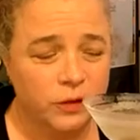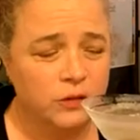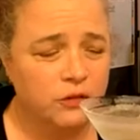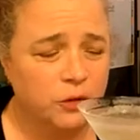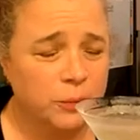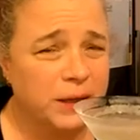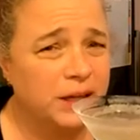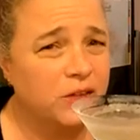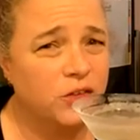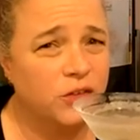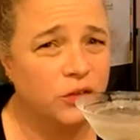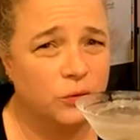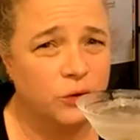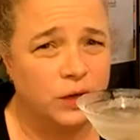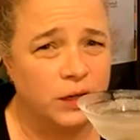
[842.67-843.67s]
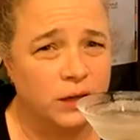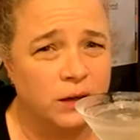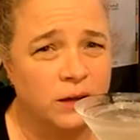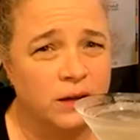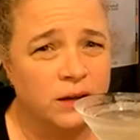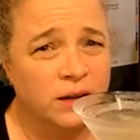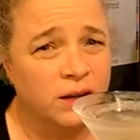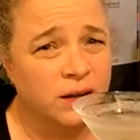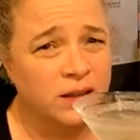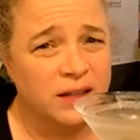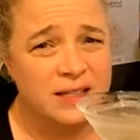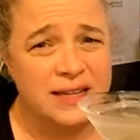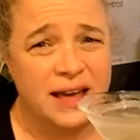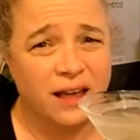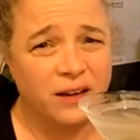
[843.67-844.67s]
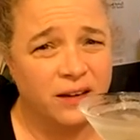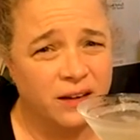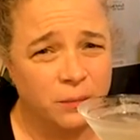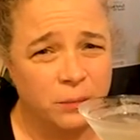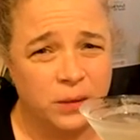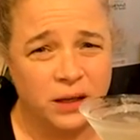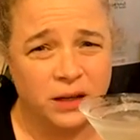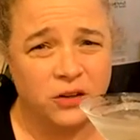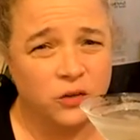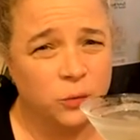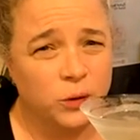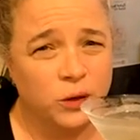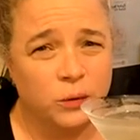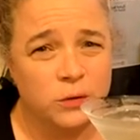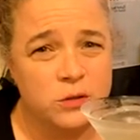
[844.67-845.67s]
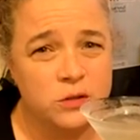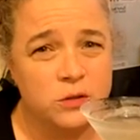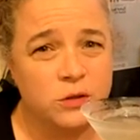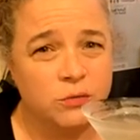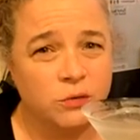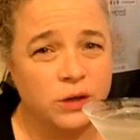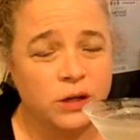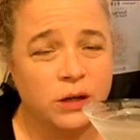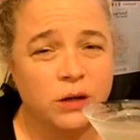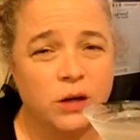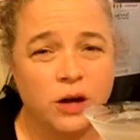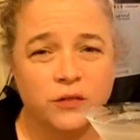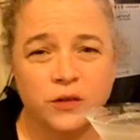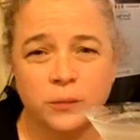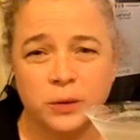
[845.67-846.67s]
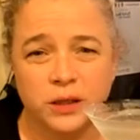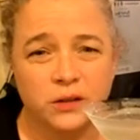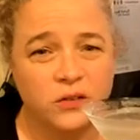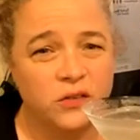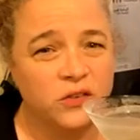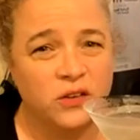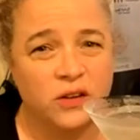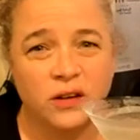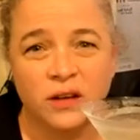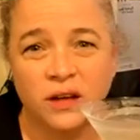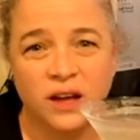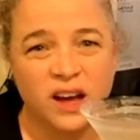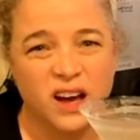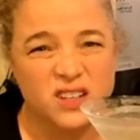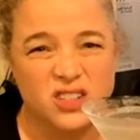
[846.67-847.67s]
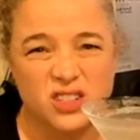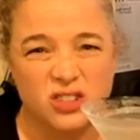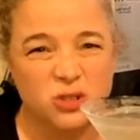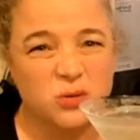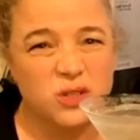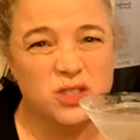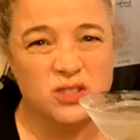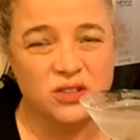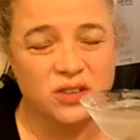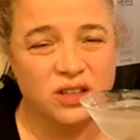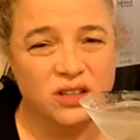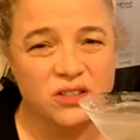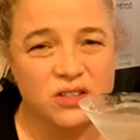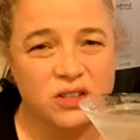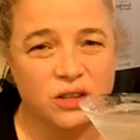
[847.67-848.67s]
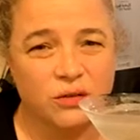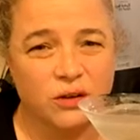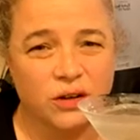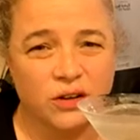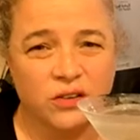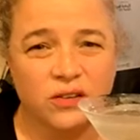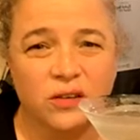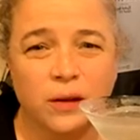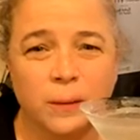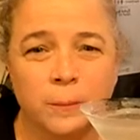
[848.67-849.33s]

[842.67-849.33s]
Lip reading: For me, it's 3. The Italian in me, because we always do 3 coffee beans. I just always do things in 3s.